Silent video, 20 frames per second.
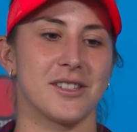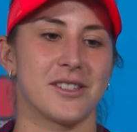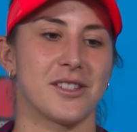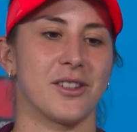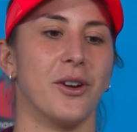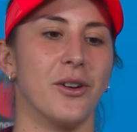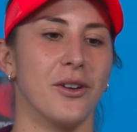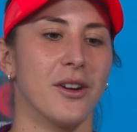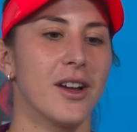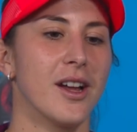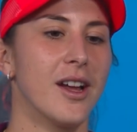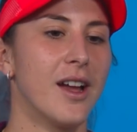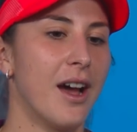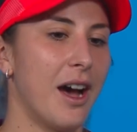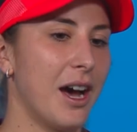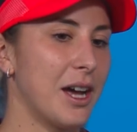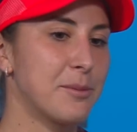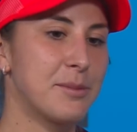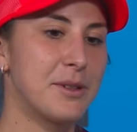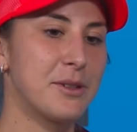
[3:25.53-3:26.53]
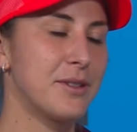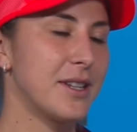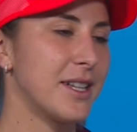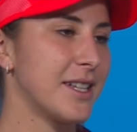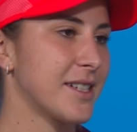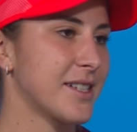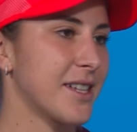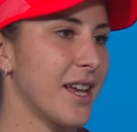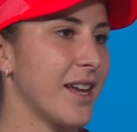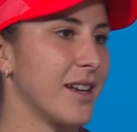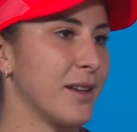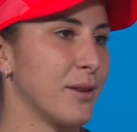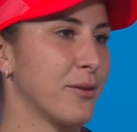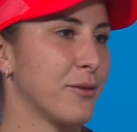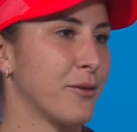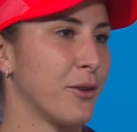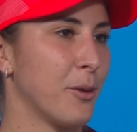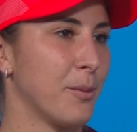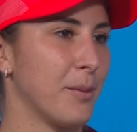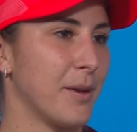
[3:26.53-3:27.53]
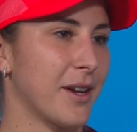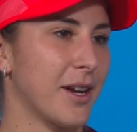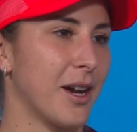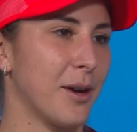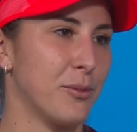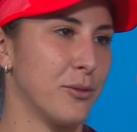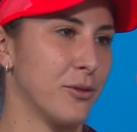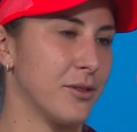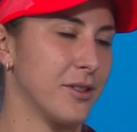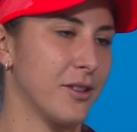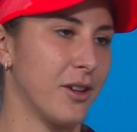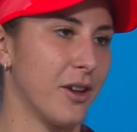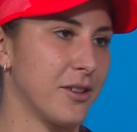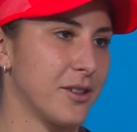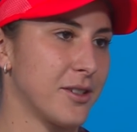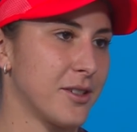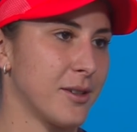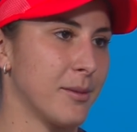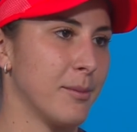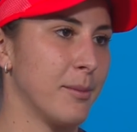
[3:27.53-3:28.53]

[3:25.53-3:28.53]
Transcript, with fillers: So I'll be really sad if Hopman Cup would not